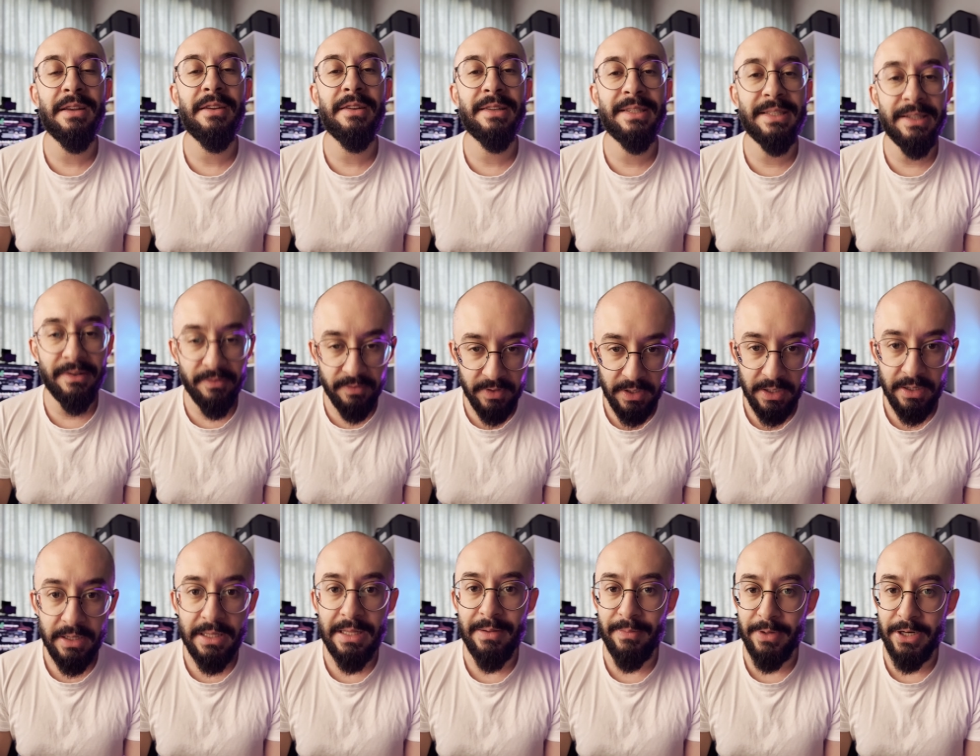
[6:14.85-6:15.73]
severely
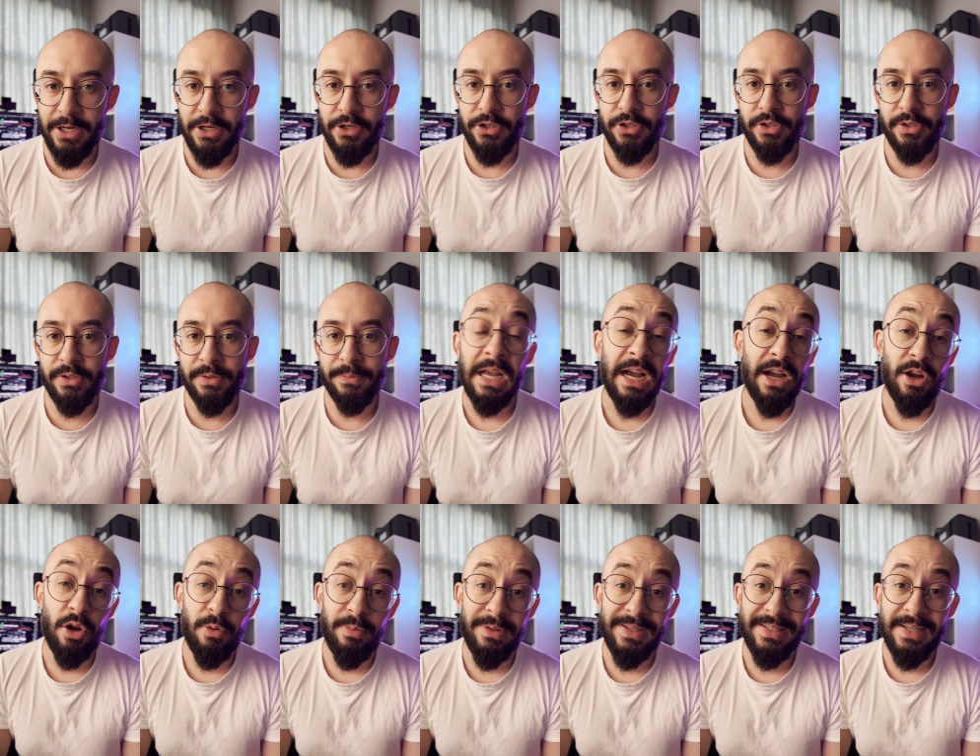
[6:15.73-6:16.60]
diminished. I
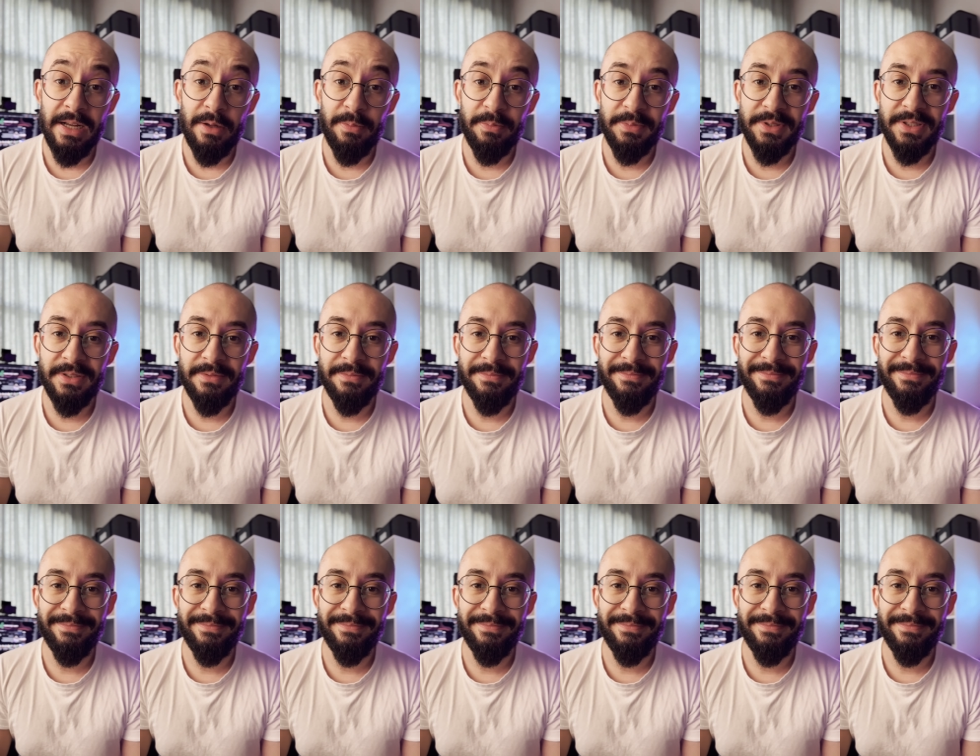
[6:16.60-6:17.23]
hope this helps.